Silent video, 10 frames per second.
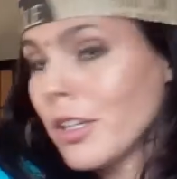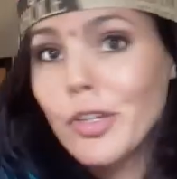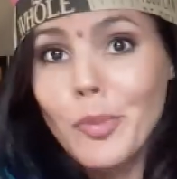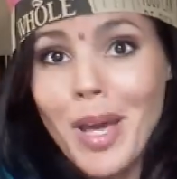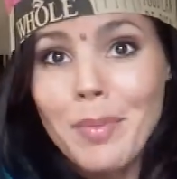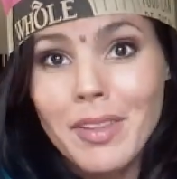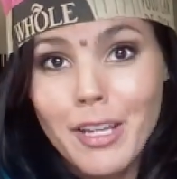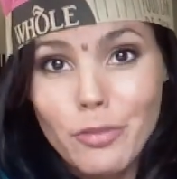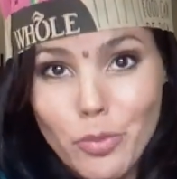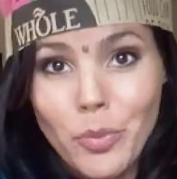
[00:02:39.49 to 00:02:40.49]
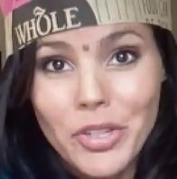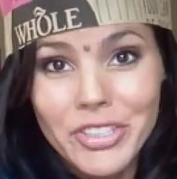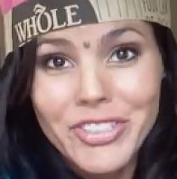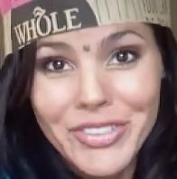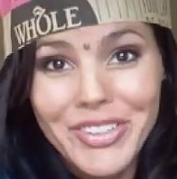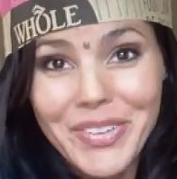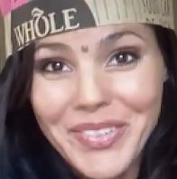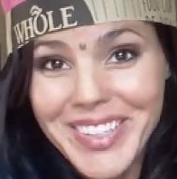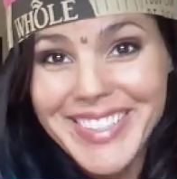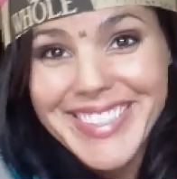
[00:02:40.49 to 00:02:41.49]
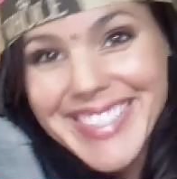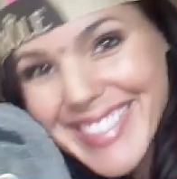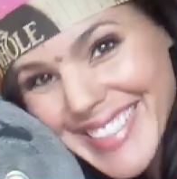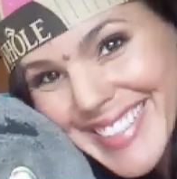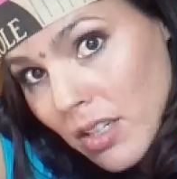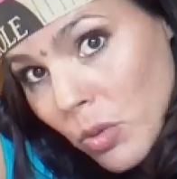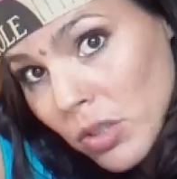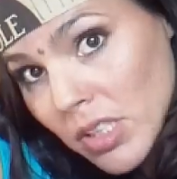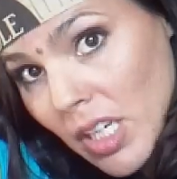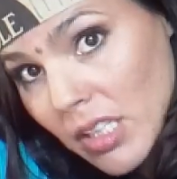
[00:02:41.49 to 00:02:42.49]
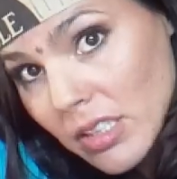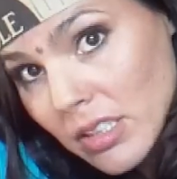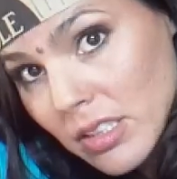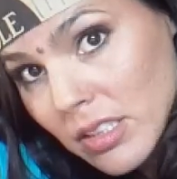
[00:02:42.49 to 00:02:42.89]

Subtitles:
you might be left with one or two good ones or none.